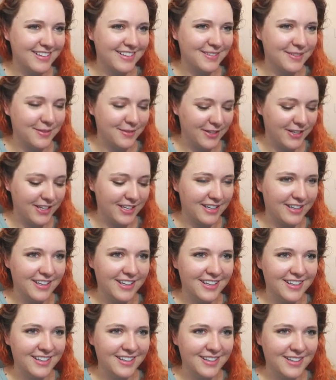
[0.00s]
Good.
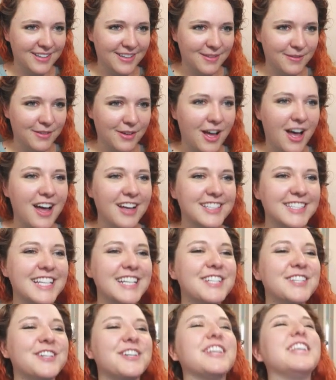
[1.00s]
Hugs and
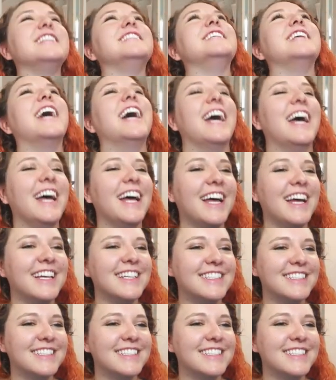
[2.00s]
cookies, yes!